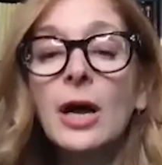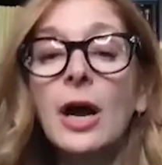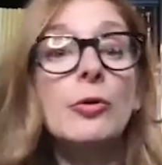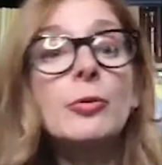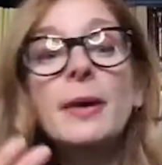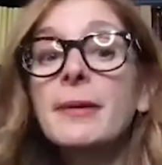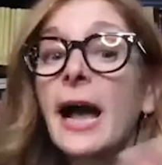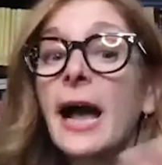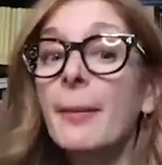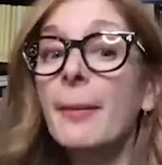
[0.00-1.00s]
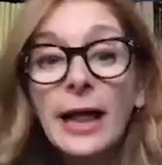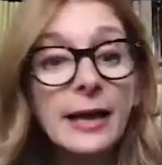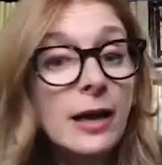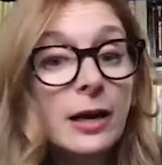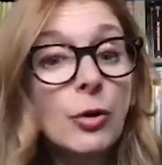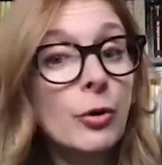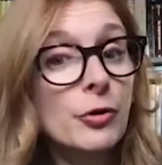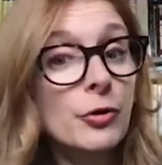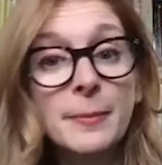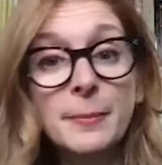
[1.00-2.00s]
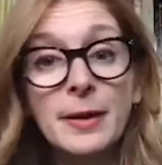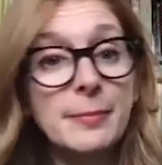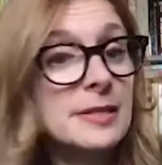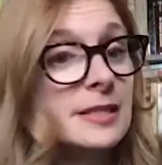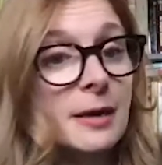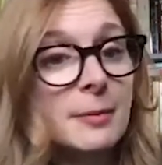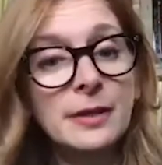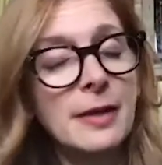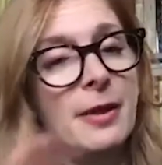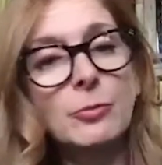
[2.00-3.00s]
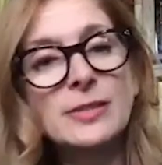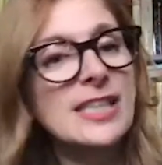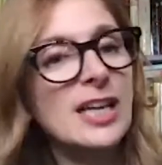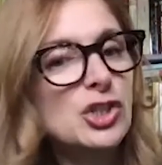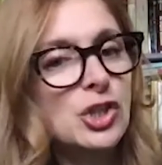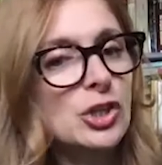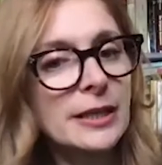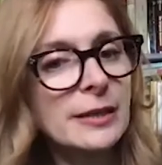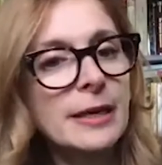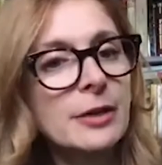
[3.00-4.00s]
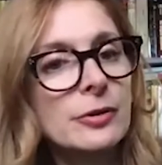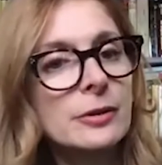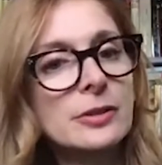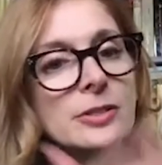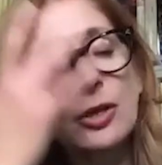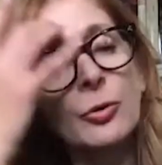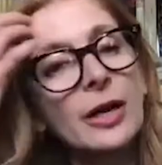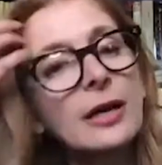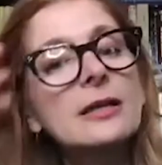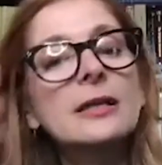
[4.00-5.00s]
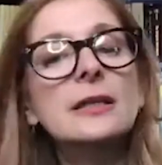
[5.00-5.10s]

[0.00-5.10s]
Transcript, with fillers: So, or maybe apple and Concord grape, maybe some, and then with seltzer, like make her a little soda.